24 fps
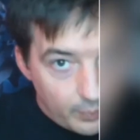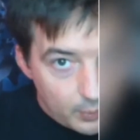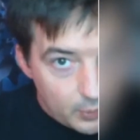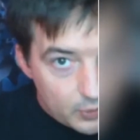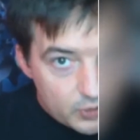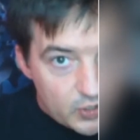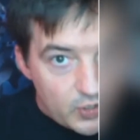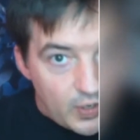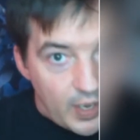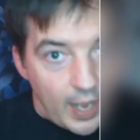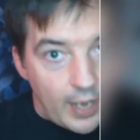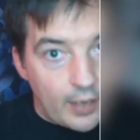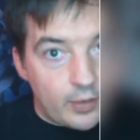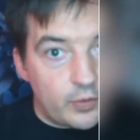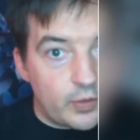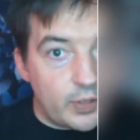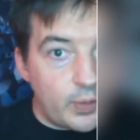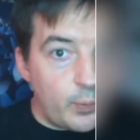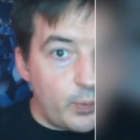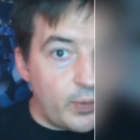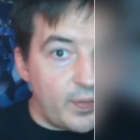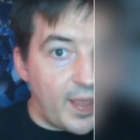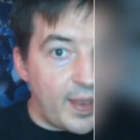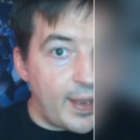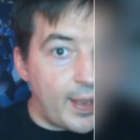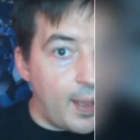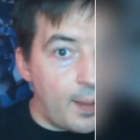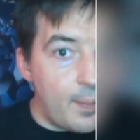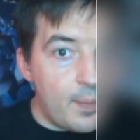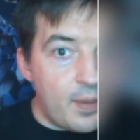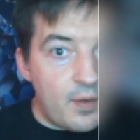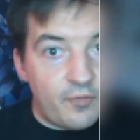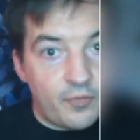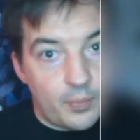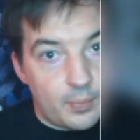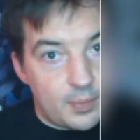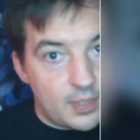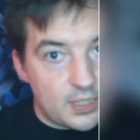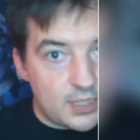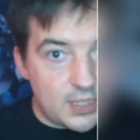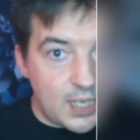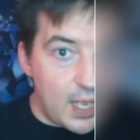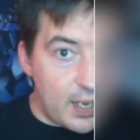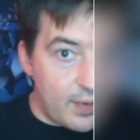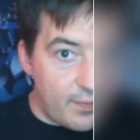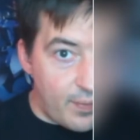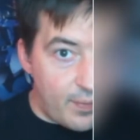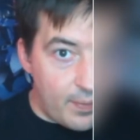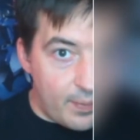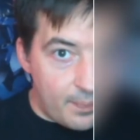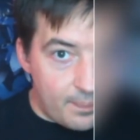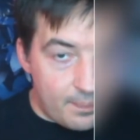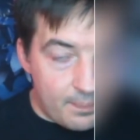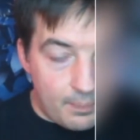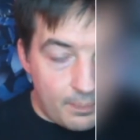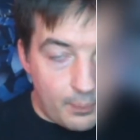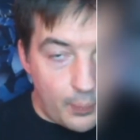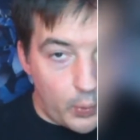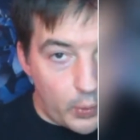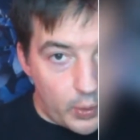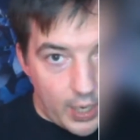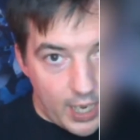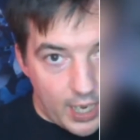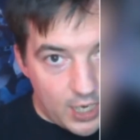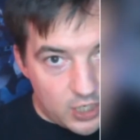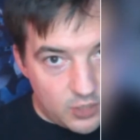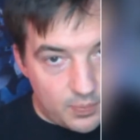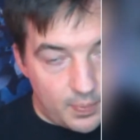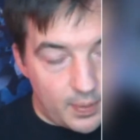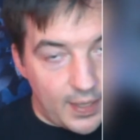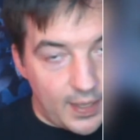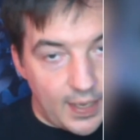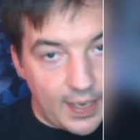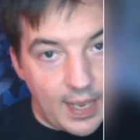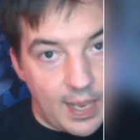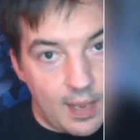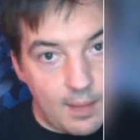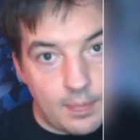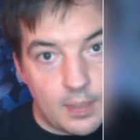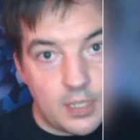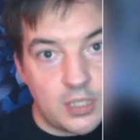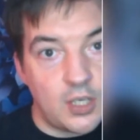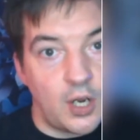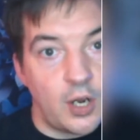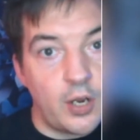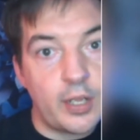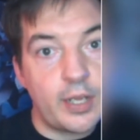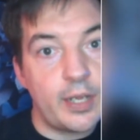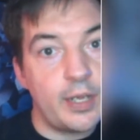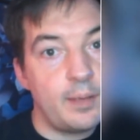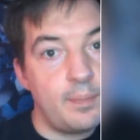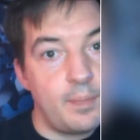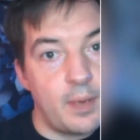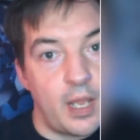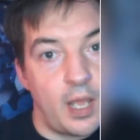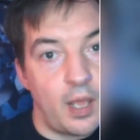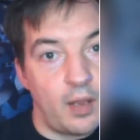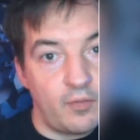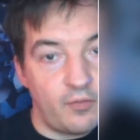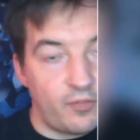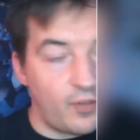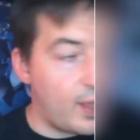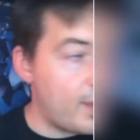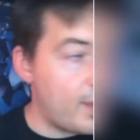So not only will they come in from the side of a board edge, but they can't be targeted beyond 5